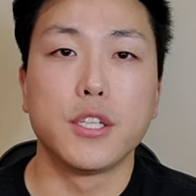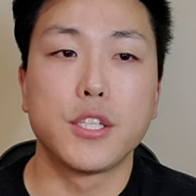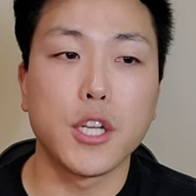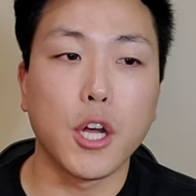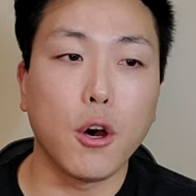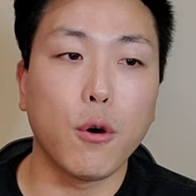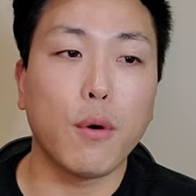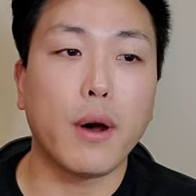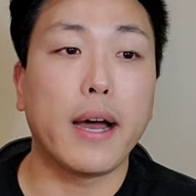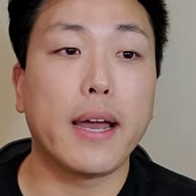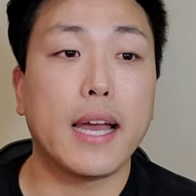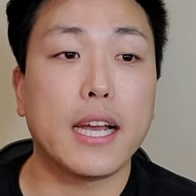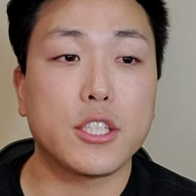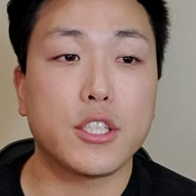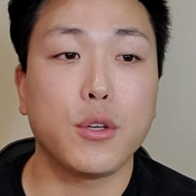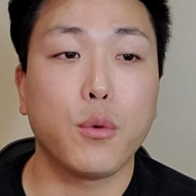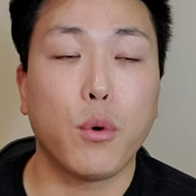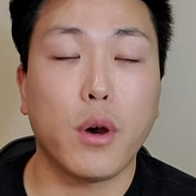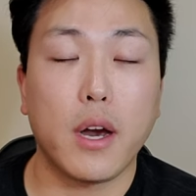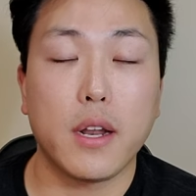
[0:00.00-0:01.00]
So I
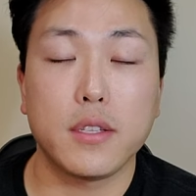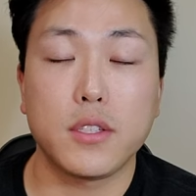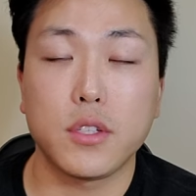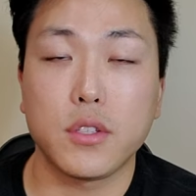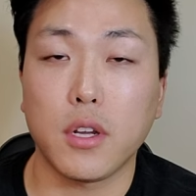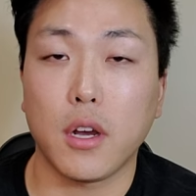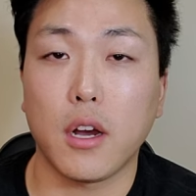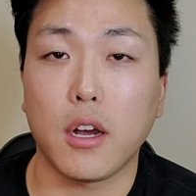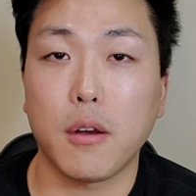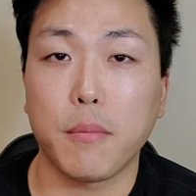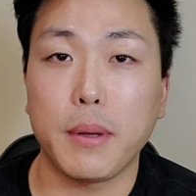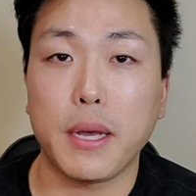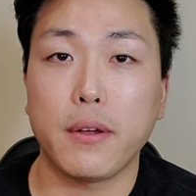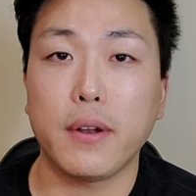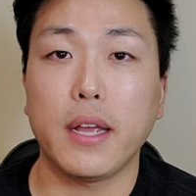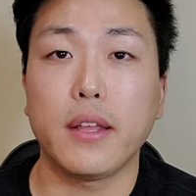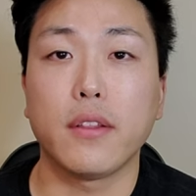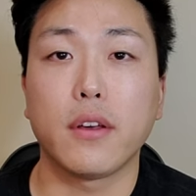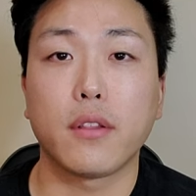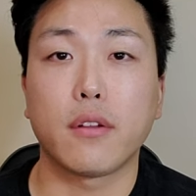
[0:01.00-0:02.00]
actually wanted to talk about
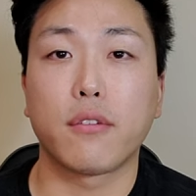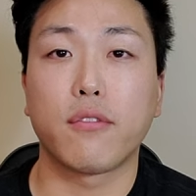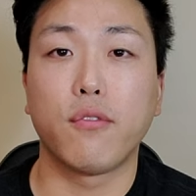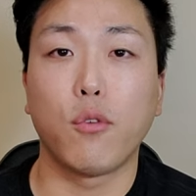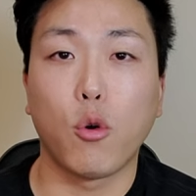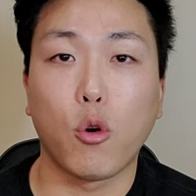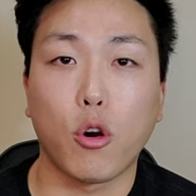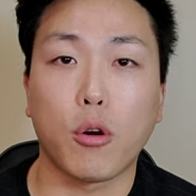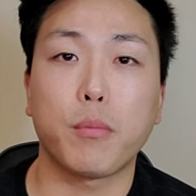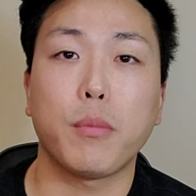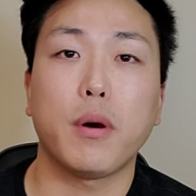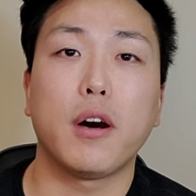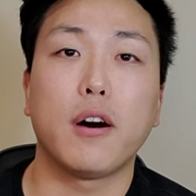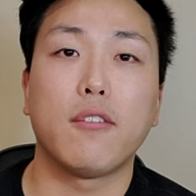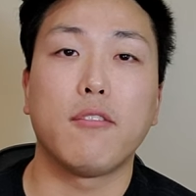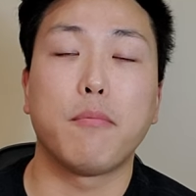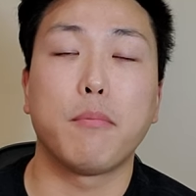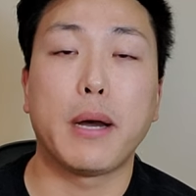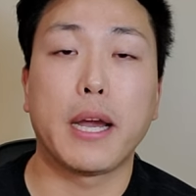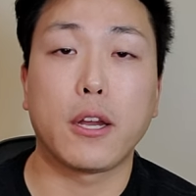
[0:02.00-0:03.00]
another form
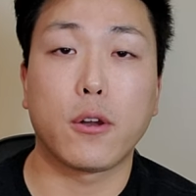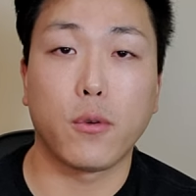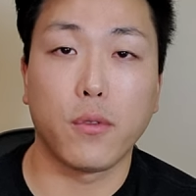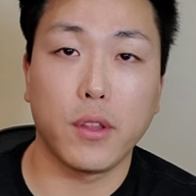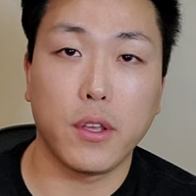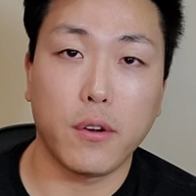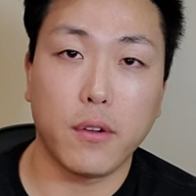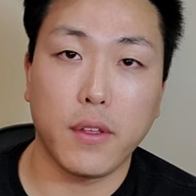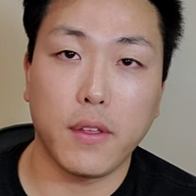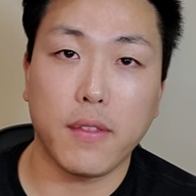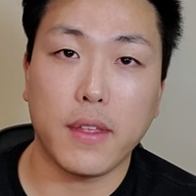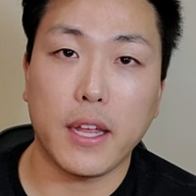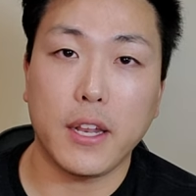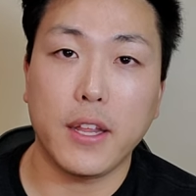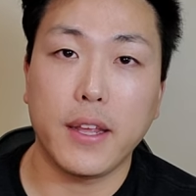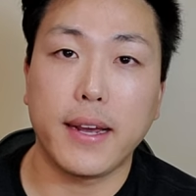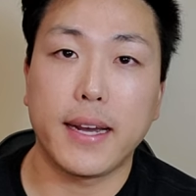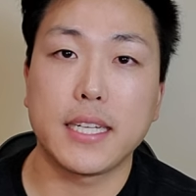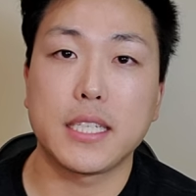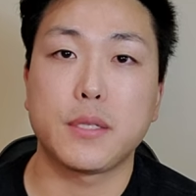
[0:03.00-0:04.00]
of microneedling that
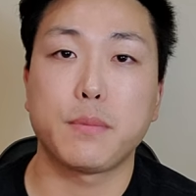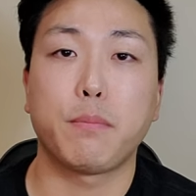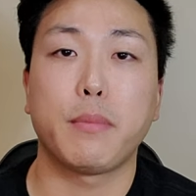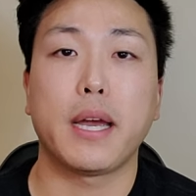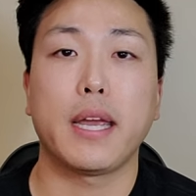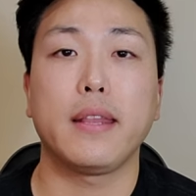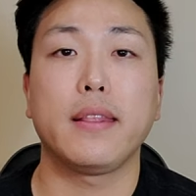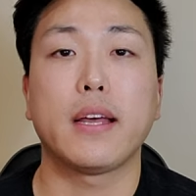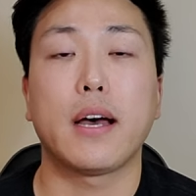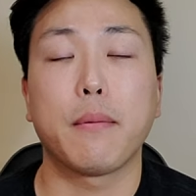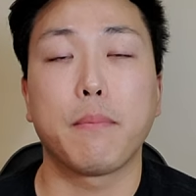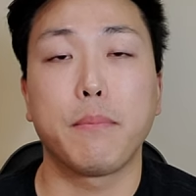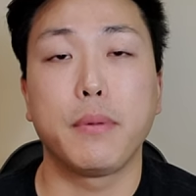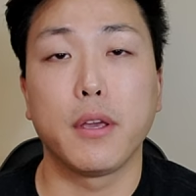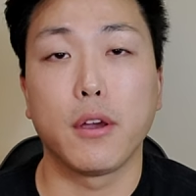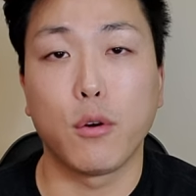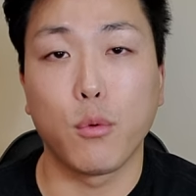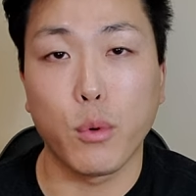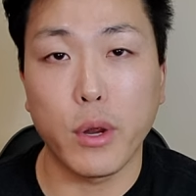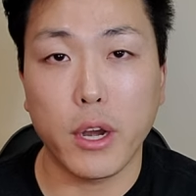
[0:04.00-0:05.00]
you guys might not be
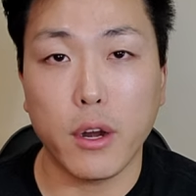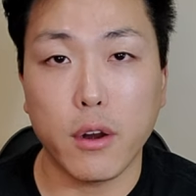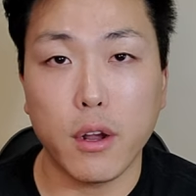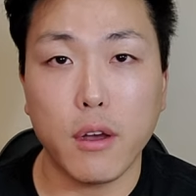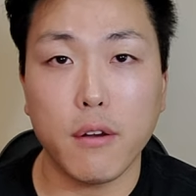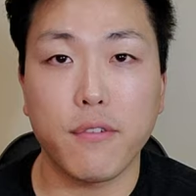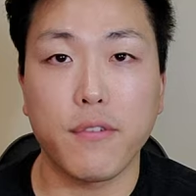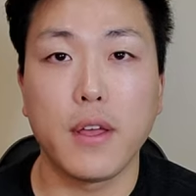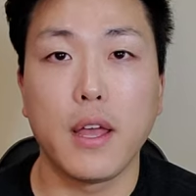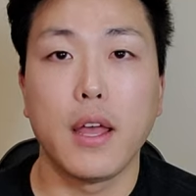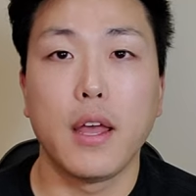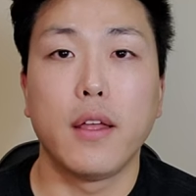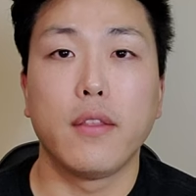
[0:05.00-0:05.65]
aware of.